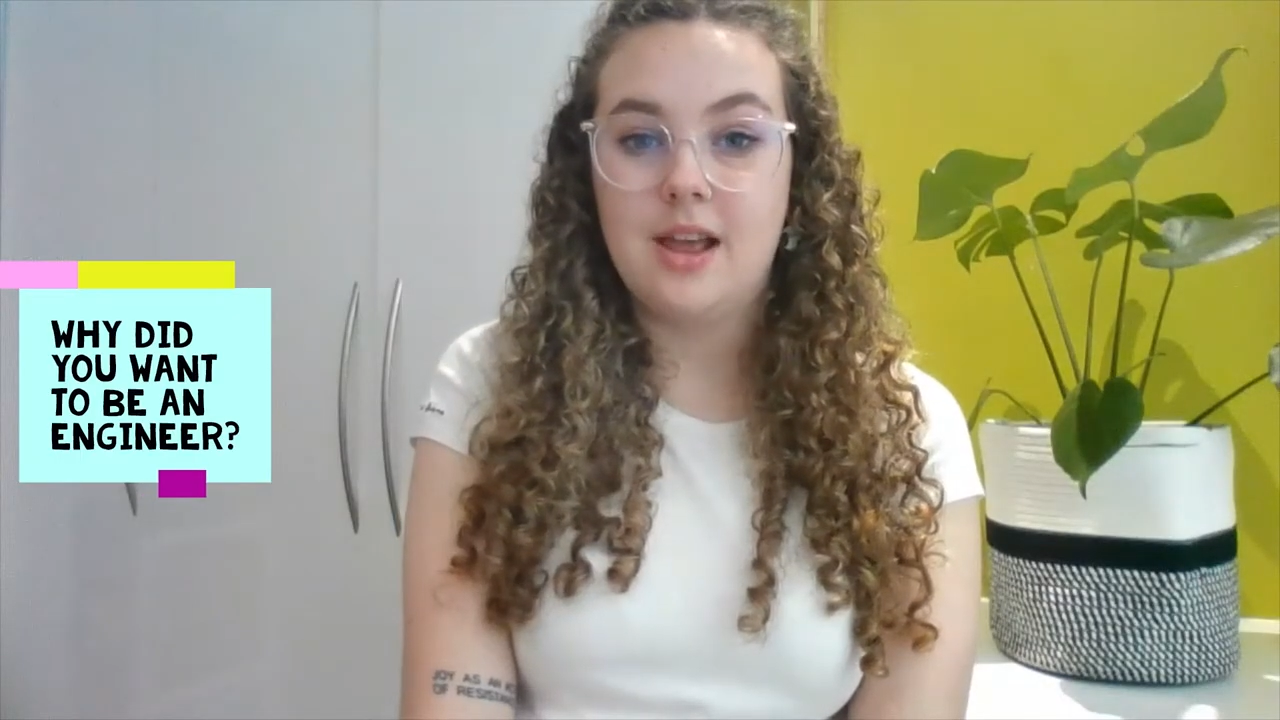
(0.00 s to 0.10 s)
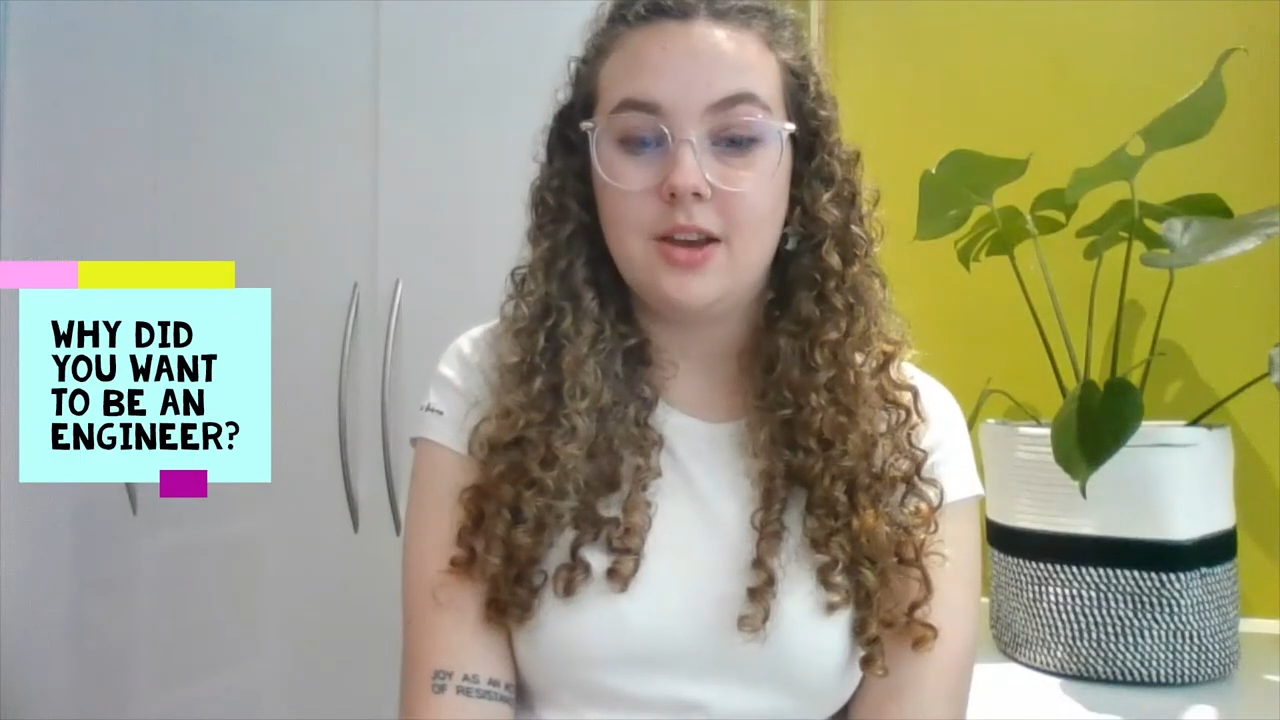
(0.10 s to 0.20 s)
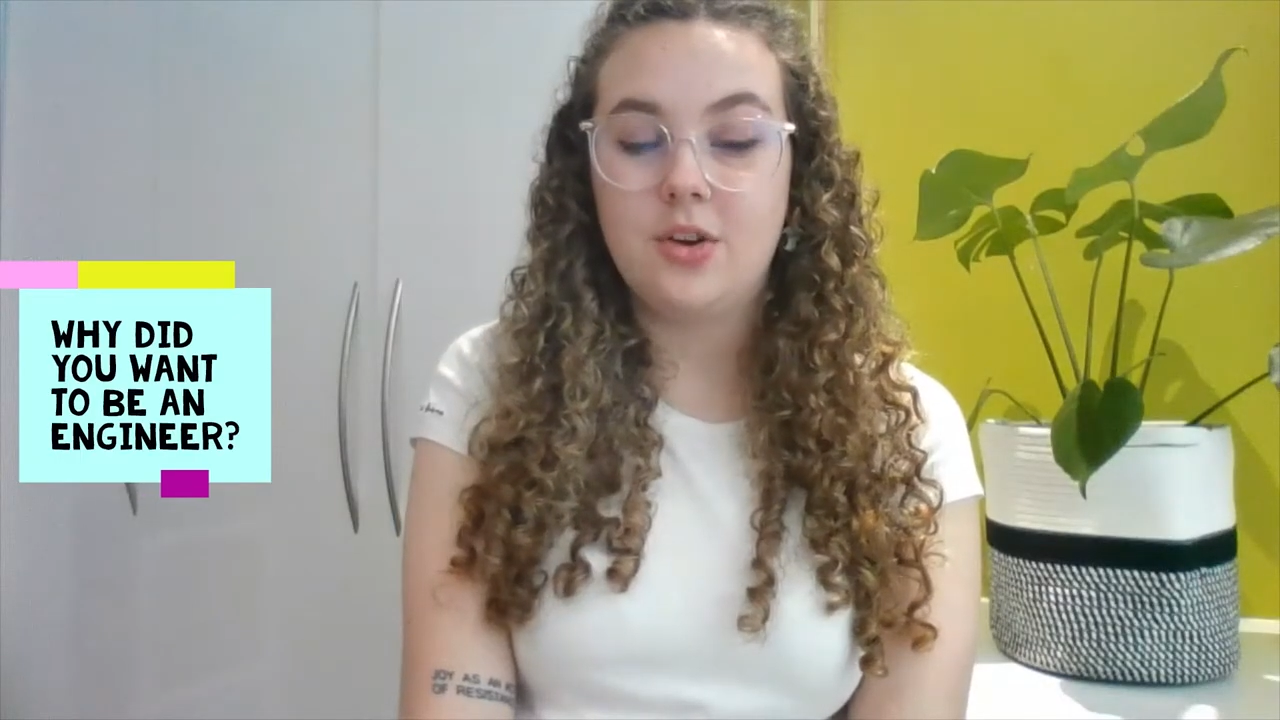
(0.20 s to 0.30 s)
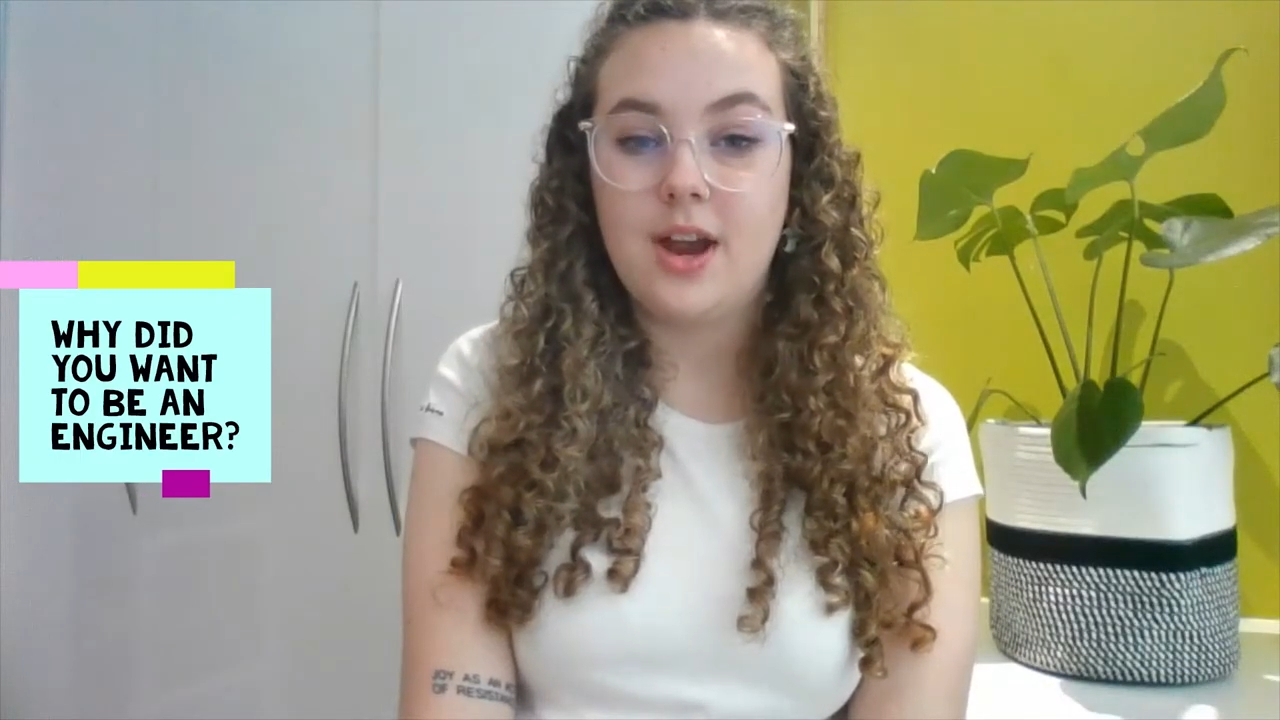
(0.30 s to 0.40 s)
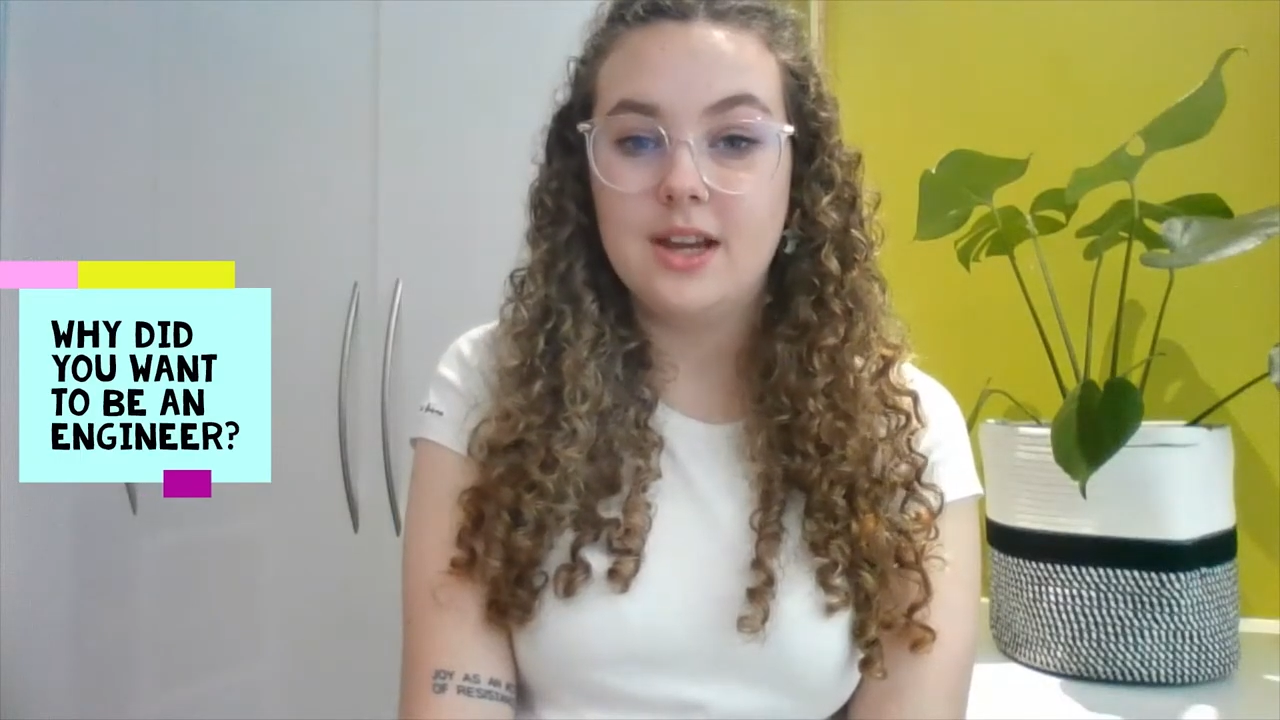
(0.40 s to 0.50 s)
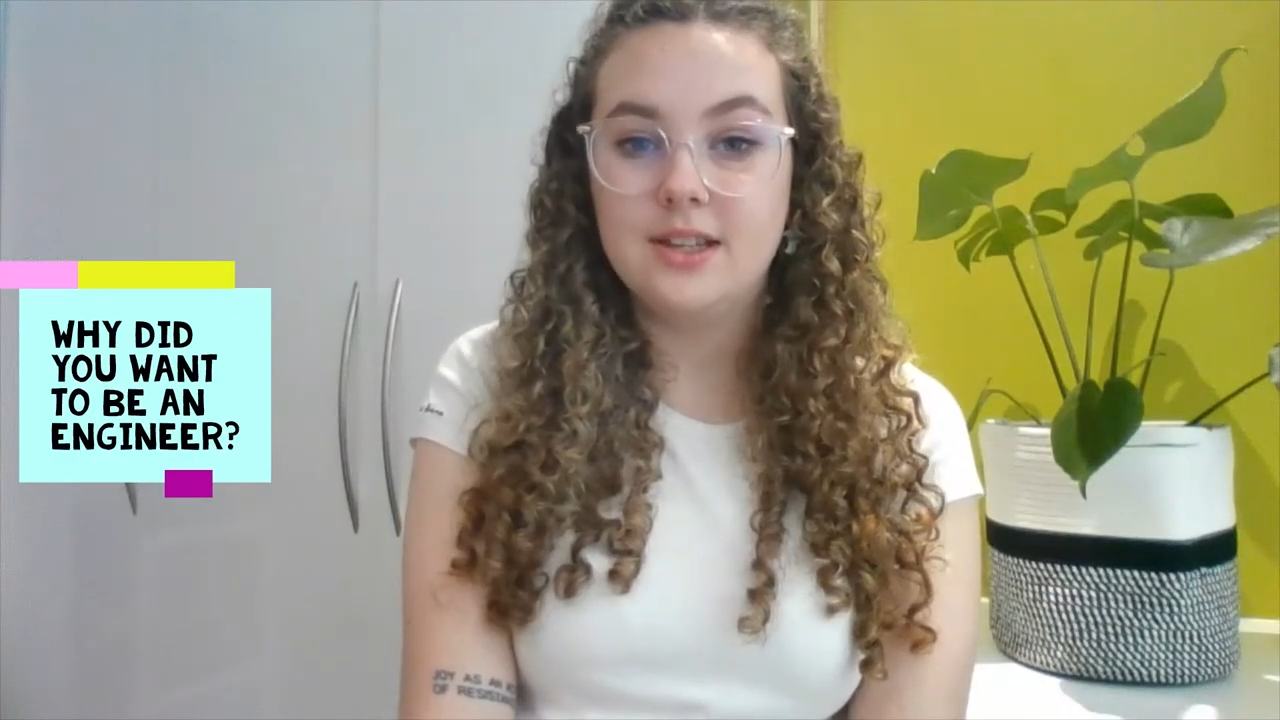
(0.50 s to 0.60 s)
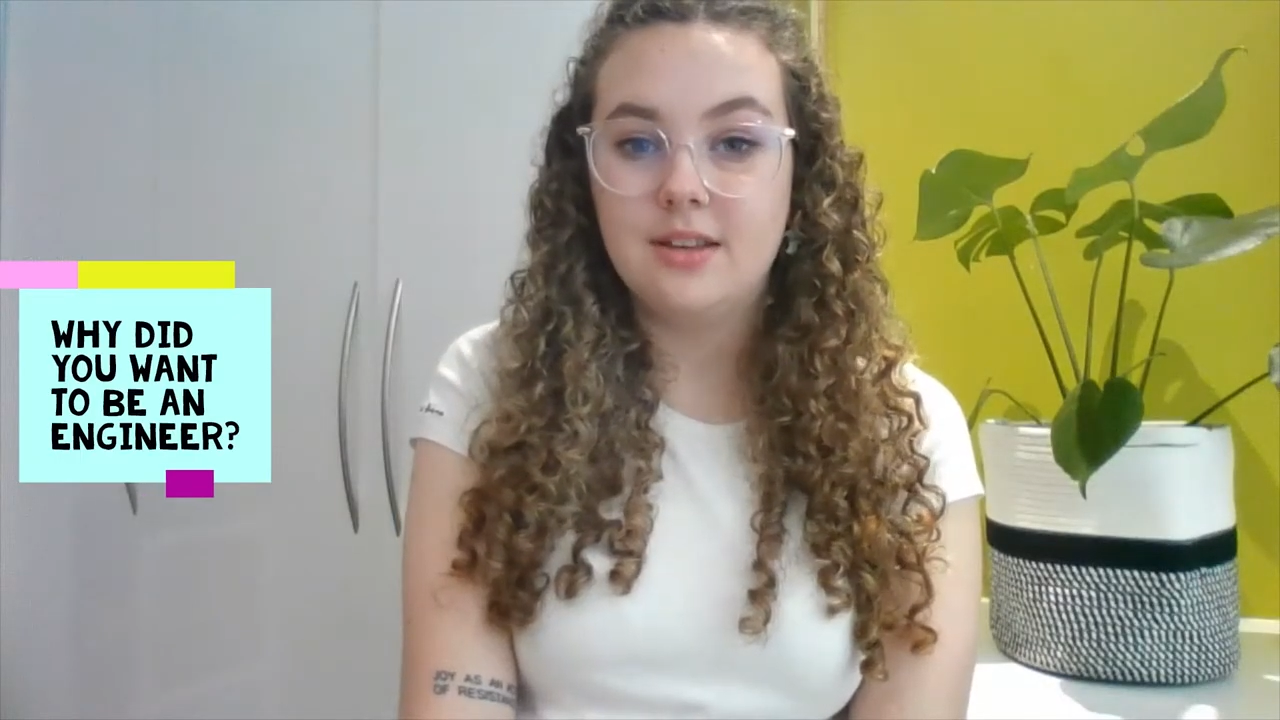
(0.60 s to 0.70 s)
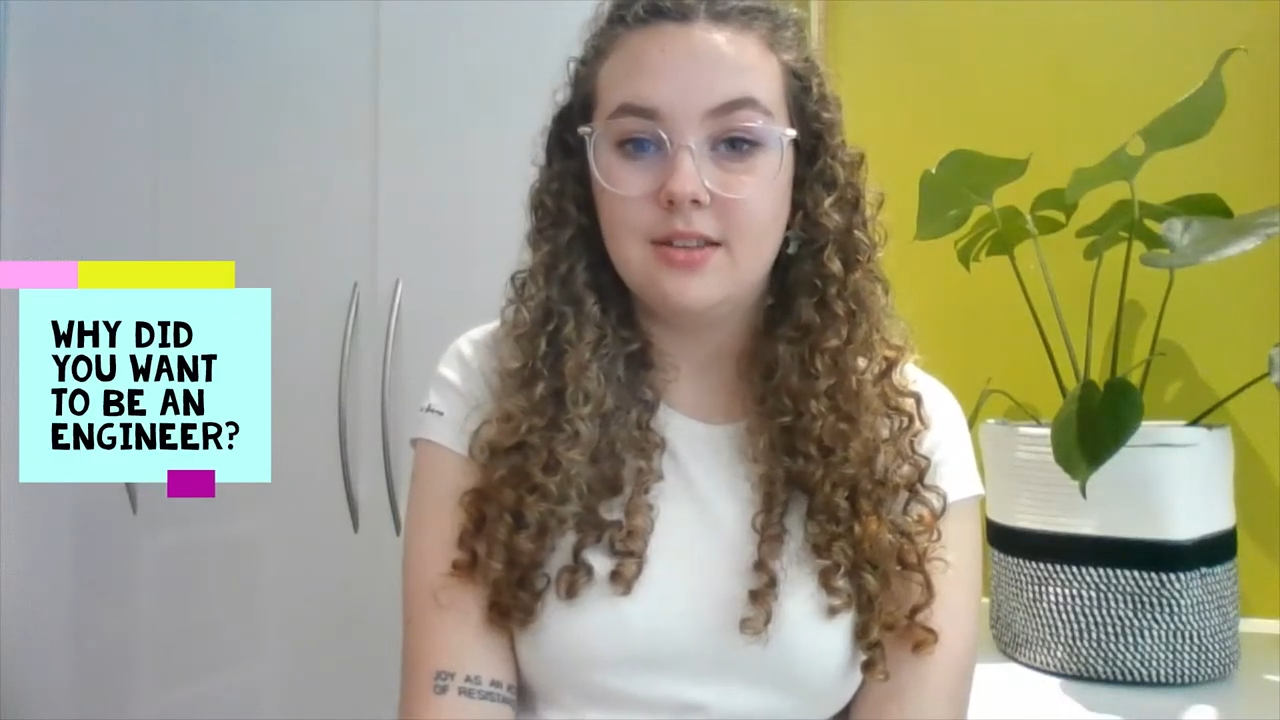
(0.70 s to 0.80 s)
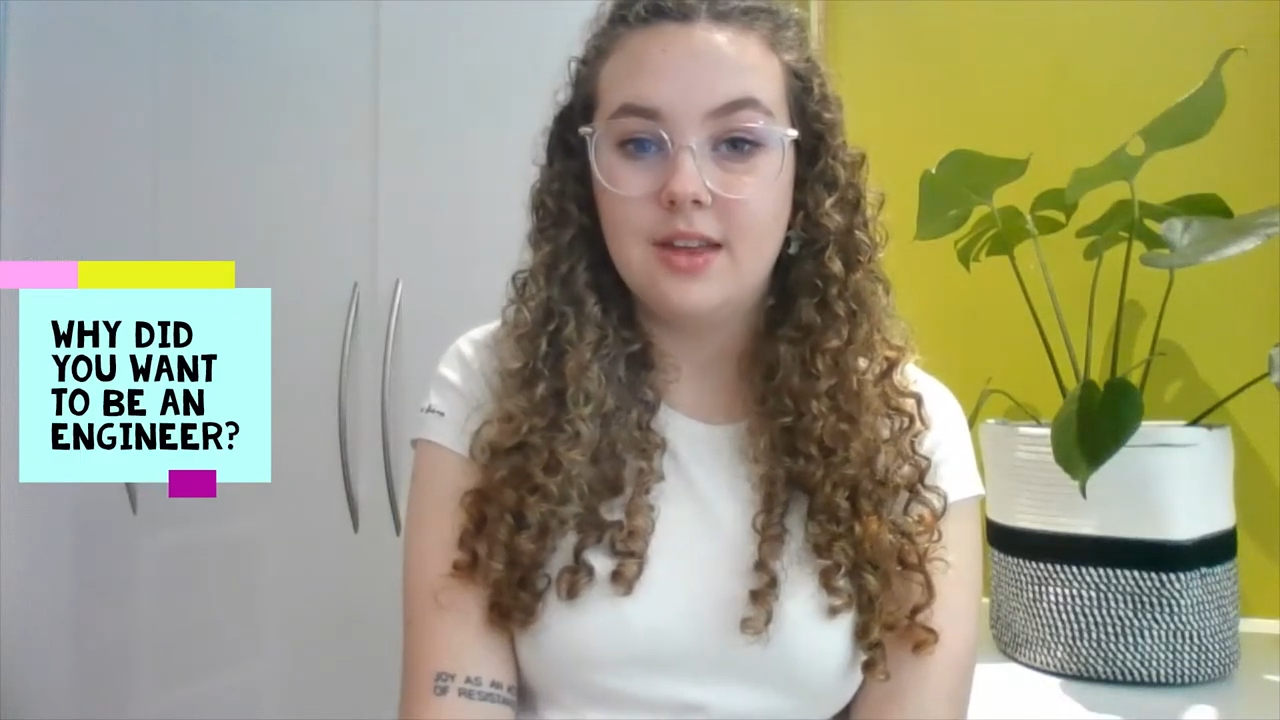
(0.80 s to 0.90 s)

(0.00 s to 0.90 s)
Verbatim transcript: like creating